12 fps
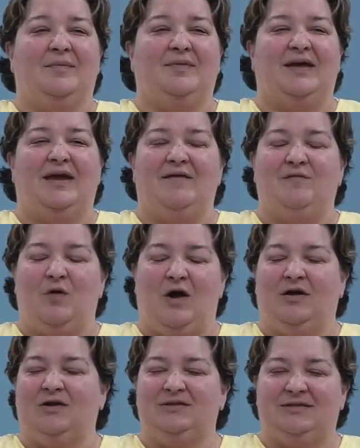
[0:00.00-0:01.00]
They have
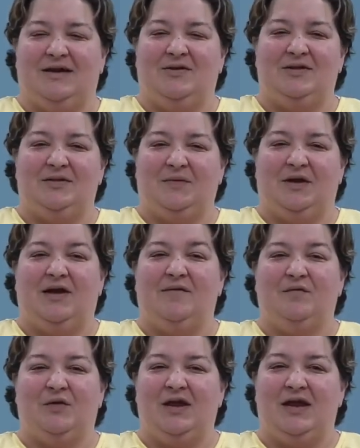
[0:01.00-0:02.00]
walkers down in the
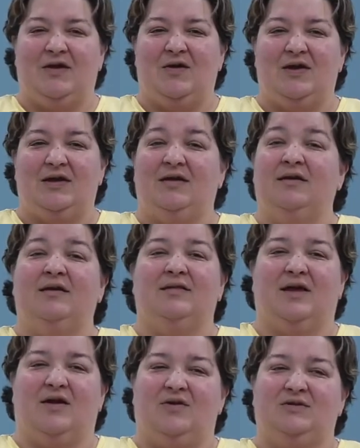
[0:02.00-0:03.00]
recovery area.
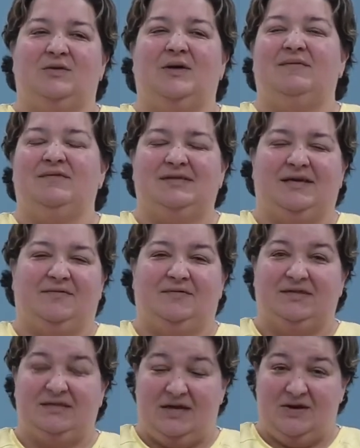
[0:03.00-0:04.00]
They also have a set of
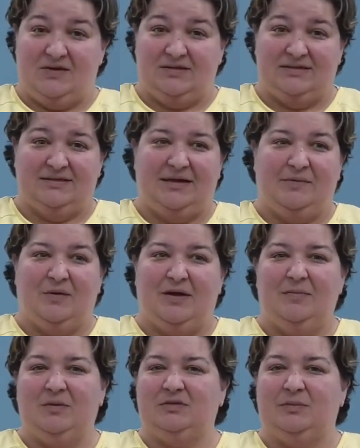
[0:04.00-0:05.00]
stairs that we're
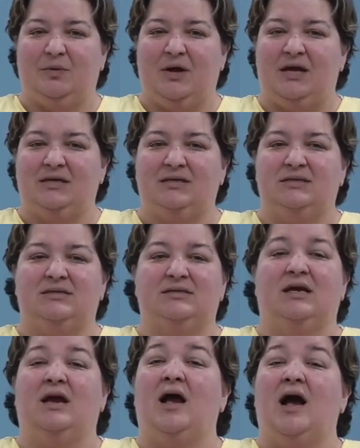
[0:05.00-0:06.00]
able to practice.
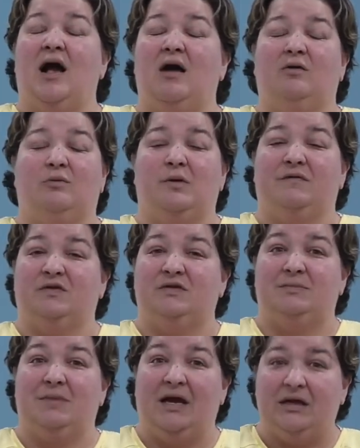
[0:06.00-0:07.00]
I'll go over
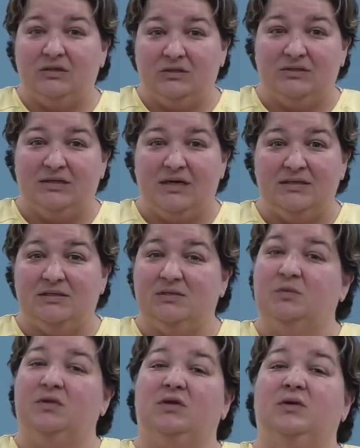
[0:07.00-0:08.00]
some exercises
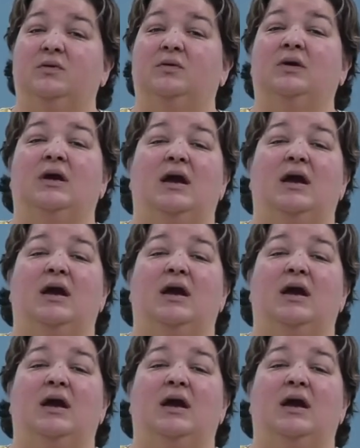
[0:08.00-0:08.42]
with you.